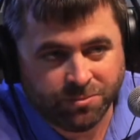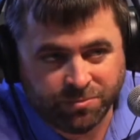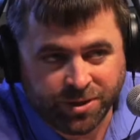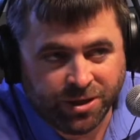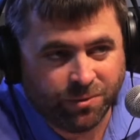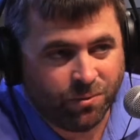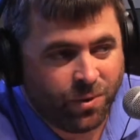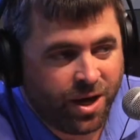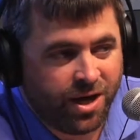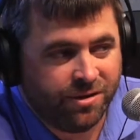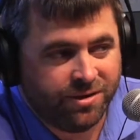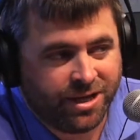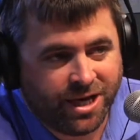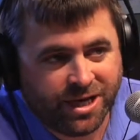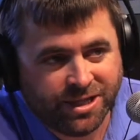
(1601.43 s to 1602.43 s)
to be
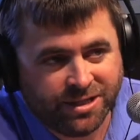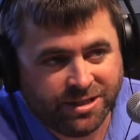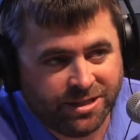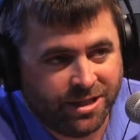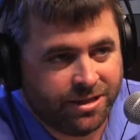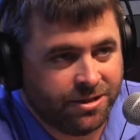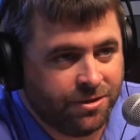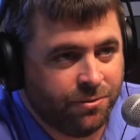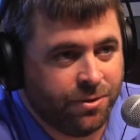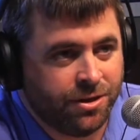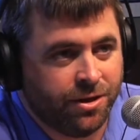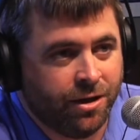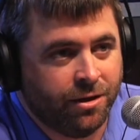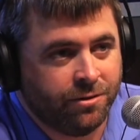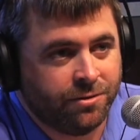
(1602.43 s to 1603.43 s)
around 90 cents to
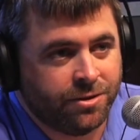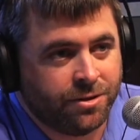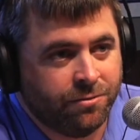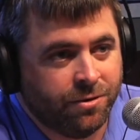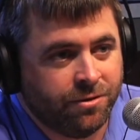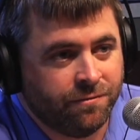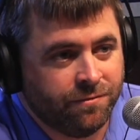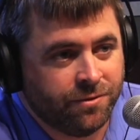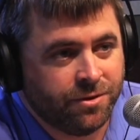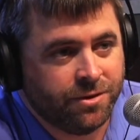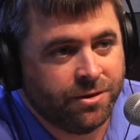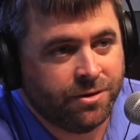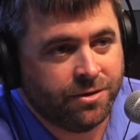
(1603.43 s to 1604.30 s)
$1 a square foot.